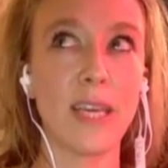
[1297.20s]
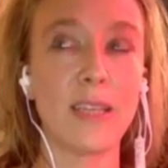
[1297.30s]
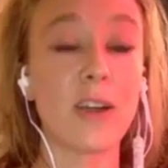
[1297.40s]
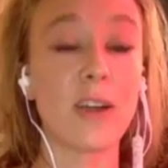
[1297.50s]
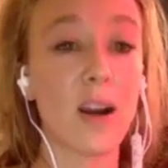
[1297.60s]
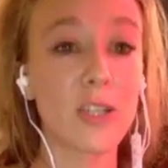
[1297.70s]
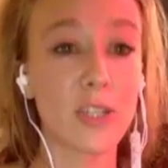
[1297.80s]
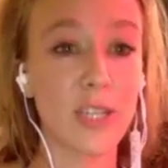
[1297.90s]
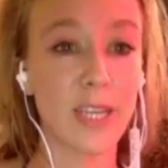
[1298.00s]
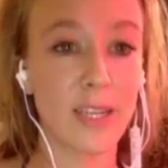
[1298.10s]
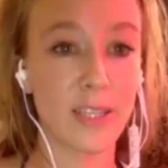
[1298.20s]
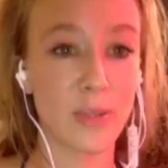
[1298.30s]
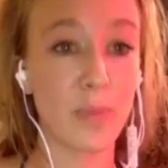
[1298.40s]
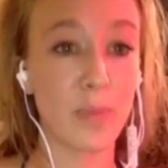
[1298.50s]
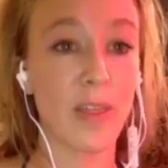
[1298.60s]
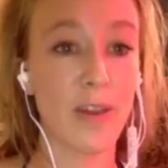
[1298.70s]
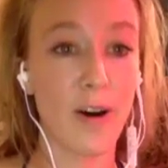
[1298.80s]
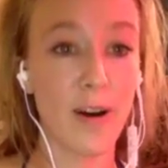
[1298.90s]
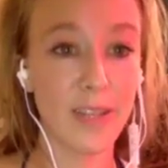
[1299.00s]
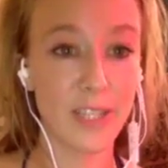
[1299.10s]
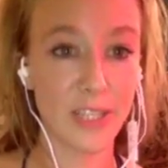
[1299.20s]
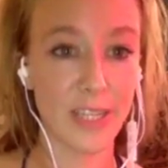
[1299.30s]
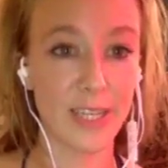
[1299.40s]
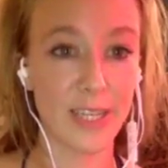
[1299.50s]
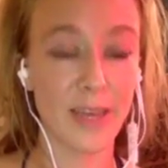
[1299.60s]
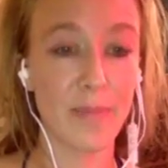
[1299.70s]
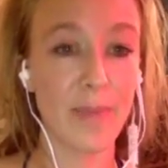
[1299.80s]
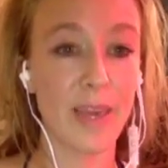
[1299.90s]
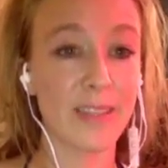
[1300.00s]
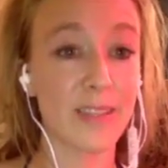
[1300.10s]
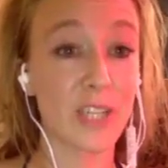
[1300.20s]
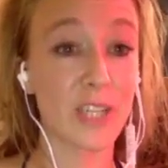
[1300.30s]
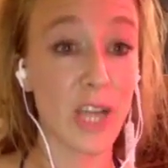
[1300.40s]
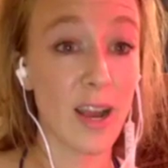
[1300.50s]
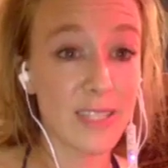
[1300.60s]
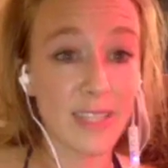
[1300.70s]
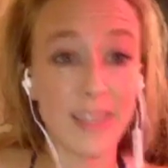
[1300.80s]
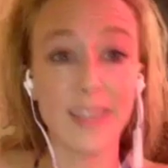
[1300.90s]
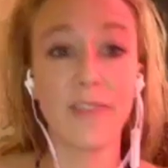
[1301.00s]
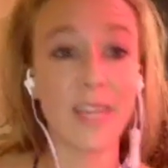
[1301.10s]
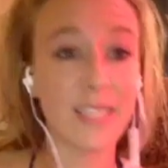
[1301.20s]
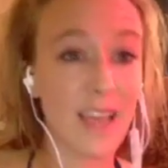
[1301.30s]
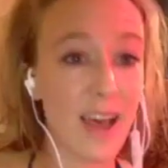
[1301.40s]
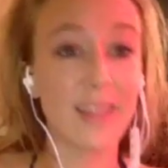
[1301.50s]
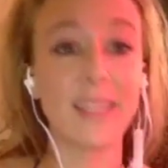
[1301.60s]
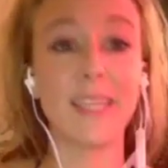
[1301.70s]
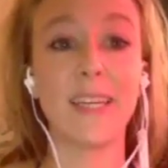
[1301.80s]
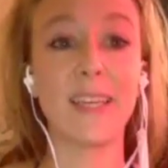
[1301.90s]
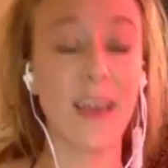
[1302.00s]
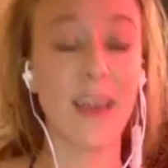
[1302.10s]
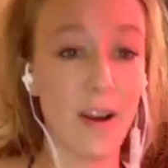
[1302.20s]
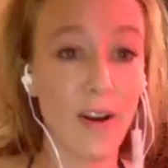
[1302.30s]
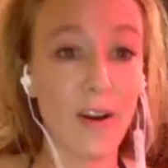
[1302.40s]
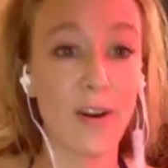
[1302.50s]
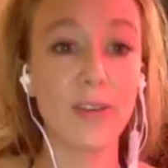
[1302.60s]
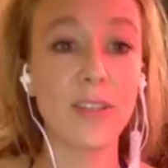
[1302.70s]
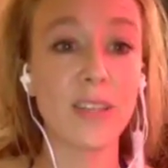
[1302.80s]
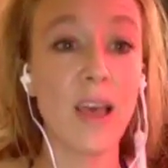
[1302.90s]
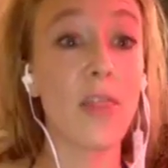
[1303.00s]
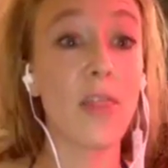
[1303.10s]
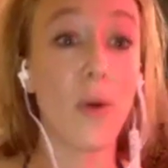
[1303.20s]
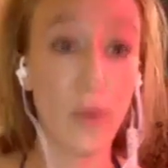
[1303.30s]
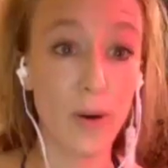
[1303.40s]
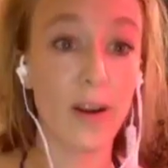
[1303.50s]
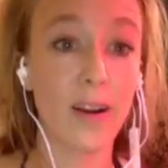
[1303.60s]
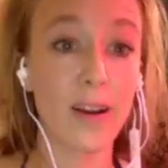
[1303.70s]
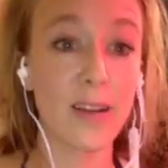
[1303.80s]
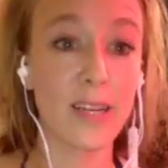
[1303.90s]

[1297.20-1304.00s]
indoctrinated into a mythology that makes the Shakti, the vitality, the Eros, the whore.